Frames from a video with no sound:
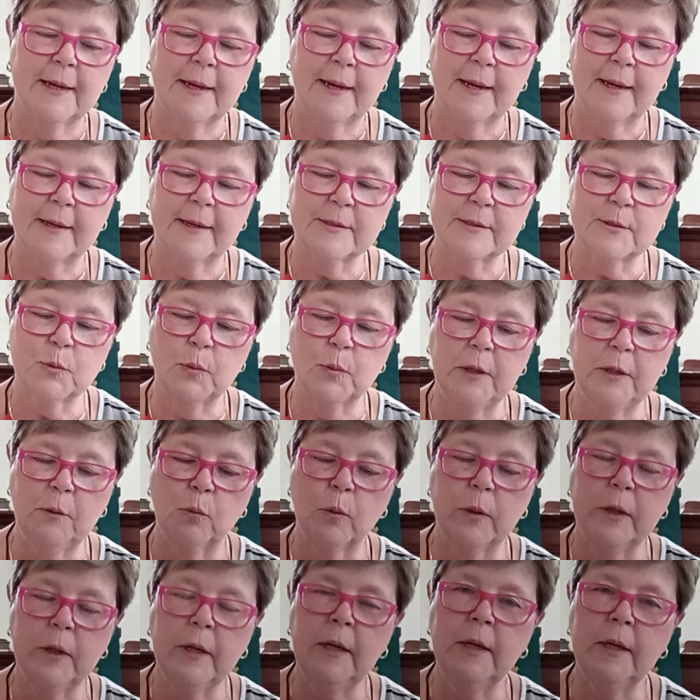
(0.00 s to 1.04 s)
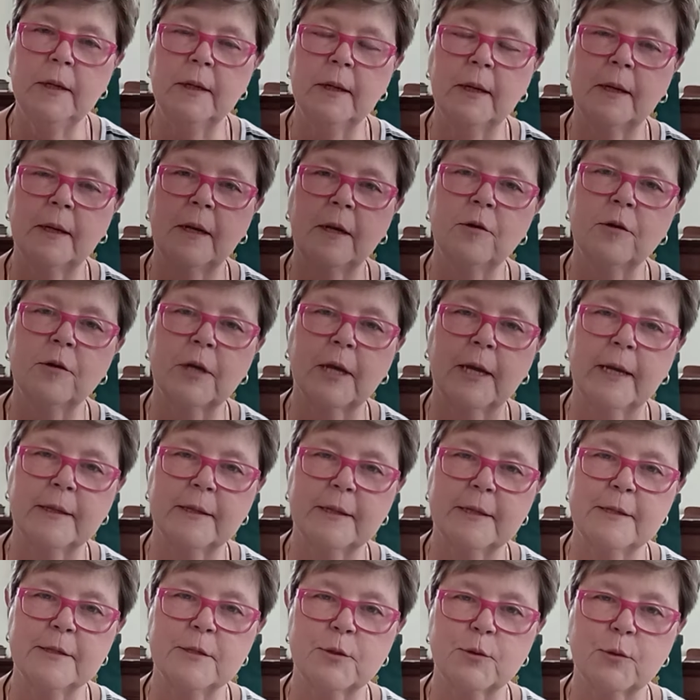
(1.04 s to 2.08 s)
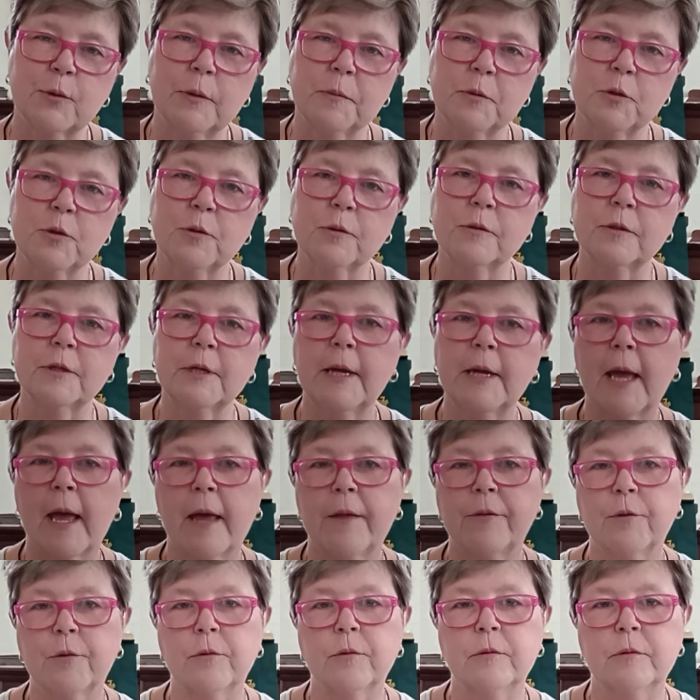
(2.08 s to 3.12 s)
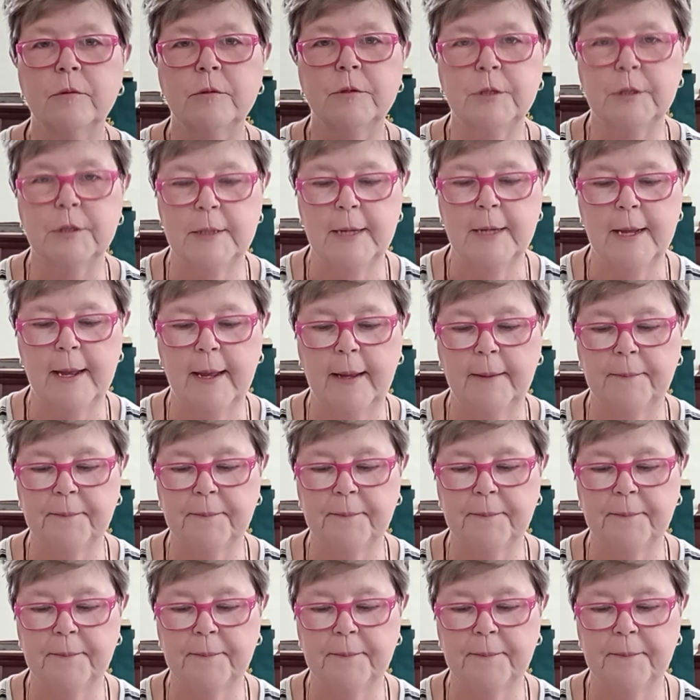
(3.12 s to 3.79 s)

as we read and look at this scripture together today.